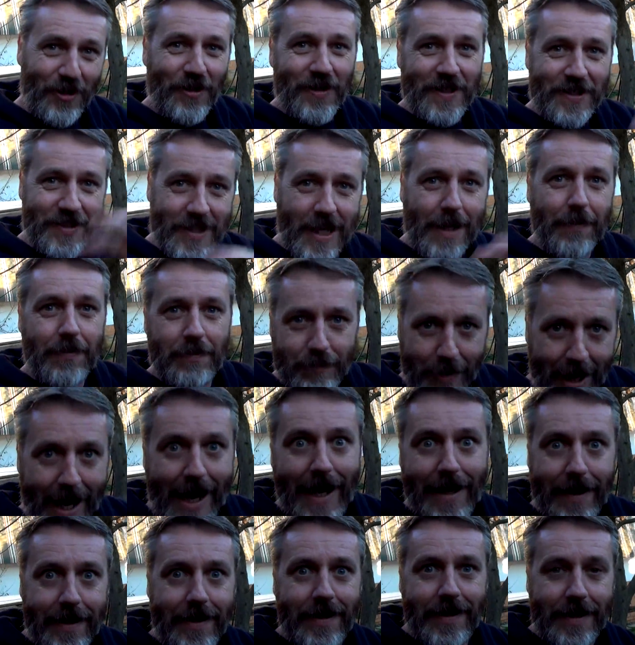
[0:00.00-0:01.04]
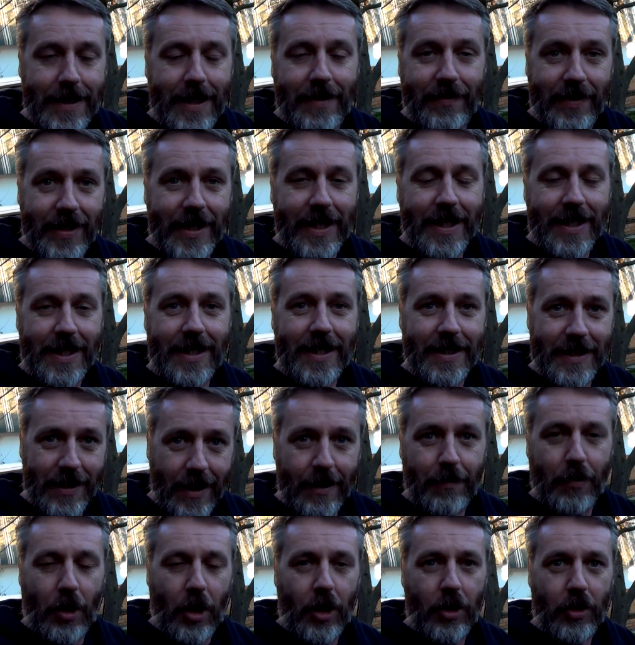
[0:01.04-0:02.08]
all this up and painted it and everything,
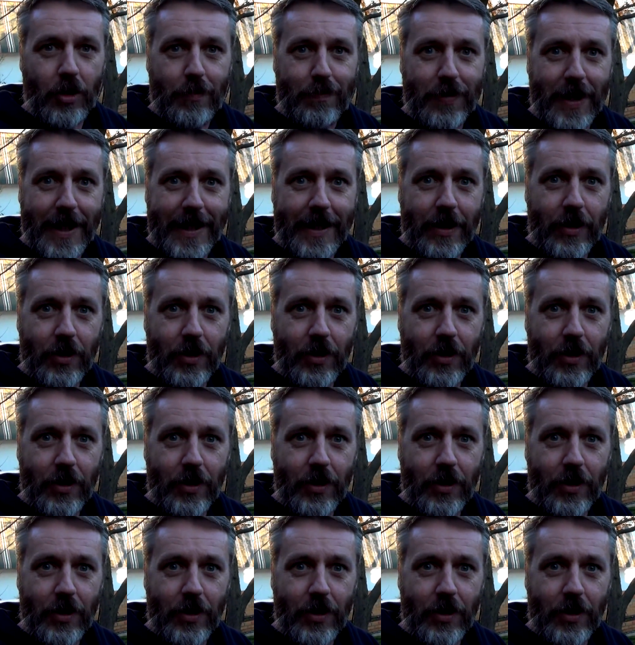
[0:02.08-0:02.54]
it might look bloody